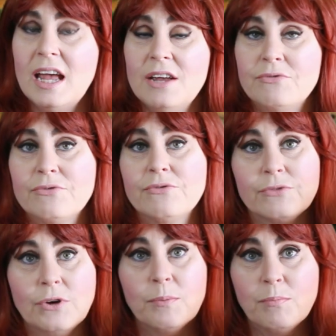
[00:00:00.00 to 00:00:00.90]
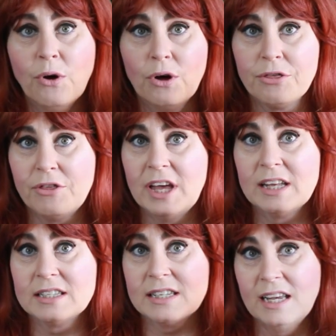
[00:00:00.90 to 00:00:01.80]
if Poor
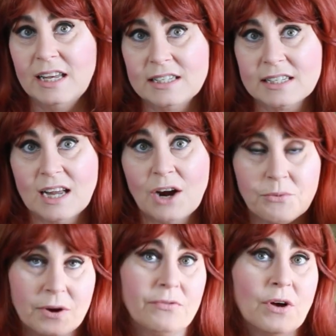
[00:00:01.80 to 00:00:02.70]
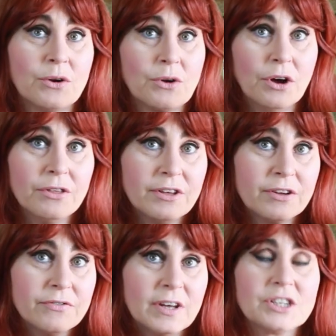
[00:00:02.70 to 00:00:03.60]
Things is a riff on
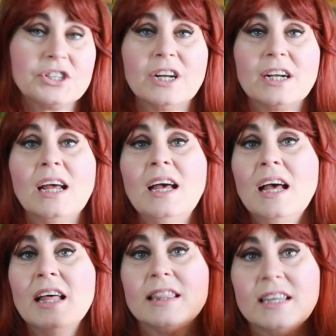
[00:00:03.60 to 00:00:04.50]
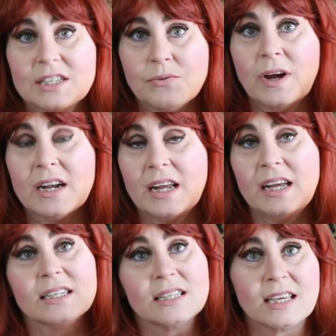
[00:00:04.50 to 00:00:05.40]
Gothic fiction, this one
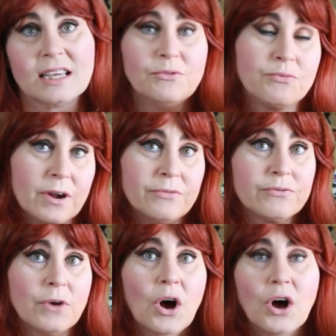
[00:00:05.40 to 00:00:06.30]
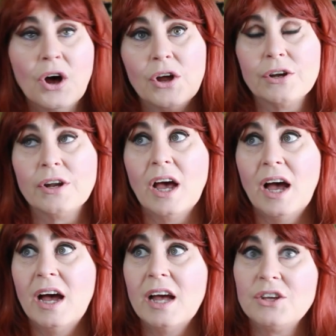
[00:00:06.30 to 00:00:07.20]
is a riff on
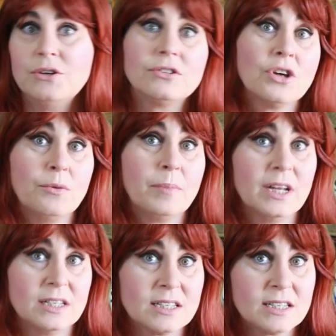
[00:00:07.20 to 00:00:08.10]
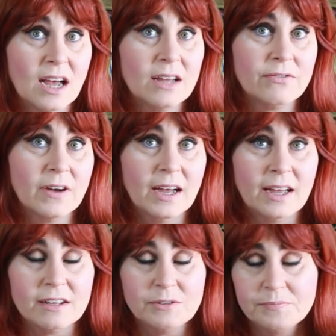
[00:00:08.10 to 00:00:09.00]
utopian sci-fi.